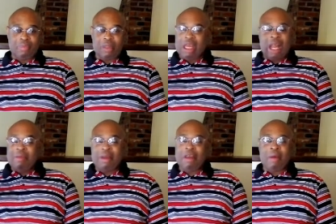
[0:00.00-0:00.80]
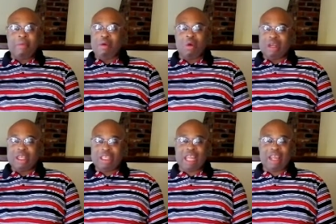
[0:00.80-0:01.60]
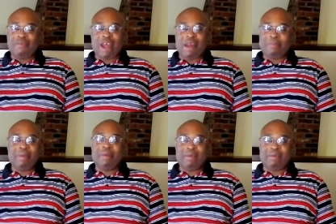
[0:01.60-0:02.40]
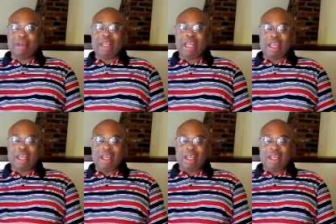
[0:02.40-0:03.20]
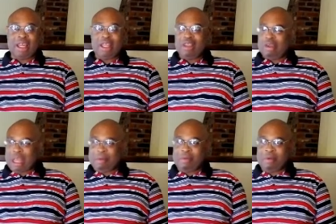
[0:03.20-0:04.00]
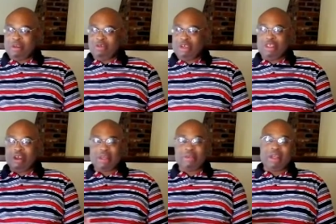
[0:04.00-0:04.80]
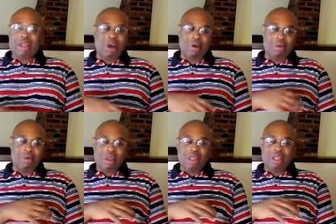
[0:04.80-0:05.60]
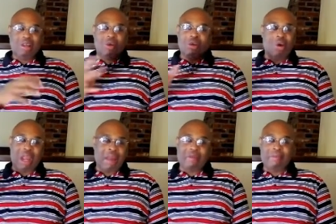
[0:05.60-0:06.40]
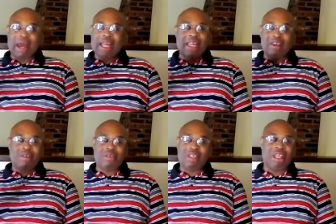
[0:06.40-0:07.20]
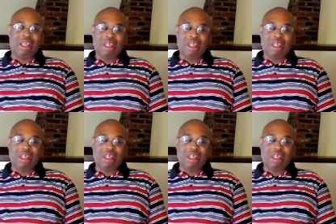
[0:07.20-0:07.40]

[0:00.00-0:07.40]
And I don't even talk about going to the same five people every day. You got people on the streets you don't even know. You don't know everybody in your city.